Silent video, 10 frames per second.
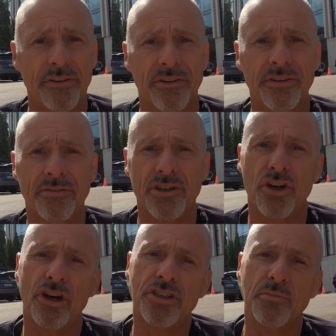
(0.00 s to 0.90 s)
the
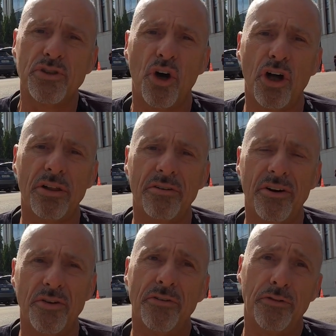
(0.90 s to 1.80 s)
surgeon was all
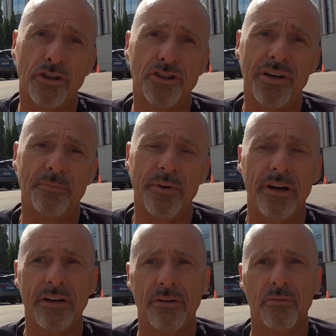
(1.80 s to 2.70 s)
on the first trip,
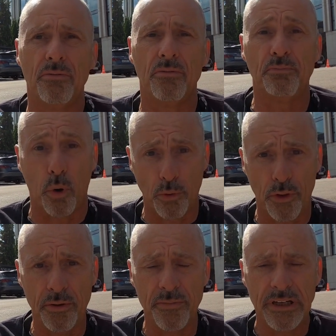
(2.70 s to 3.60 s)
both
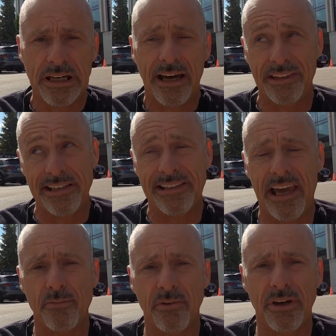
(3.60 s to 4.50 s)
of them, and this
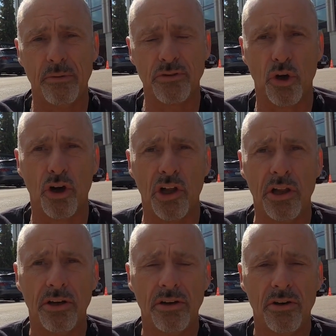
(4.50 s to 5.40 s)
time it was all
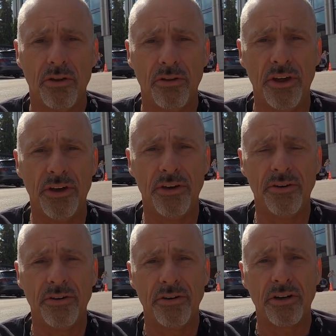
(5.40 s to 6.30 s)
the
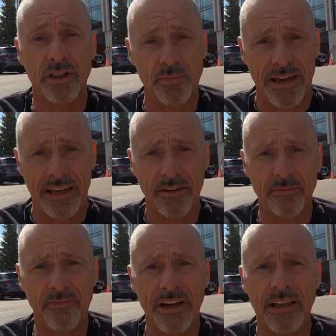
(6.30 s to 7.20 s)
cosmetic
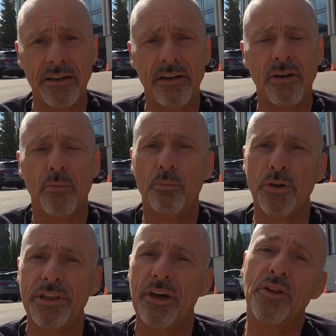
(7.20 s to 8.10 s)
fella.
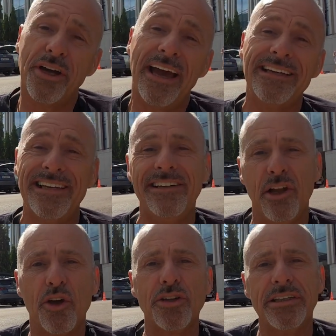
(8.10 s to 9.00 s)
But the other guy's
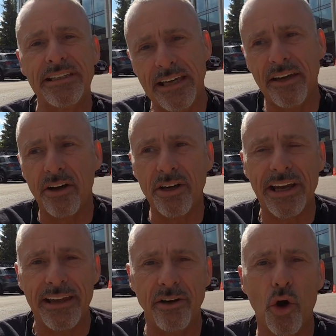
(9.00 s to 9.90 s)
in looking to see how
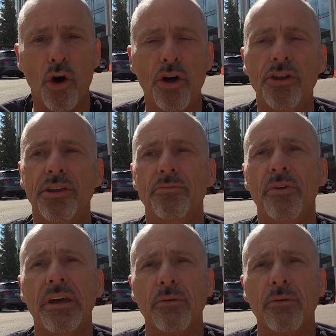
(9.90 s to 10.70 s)
you're getting on, and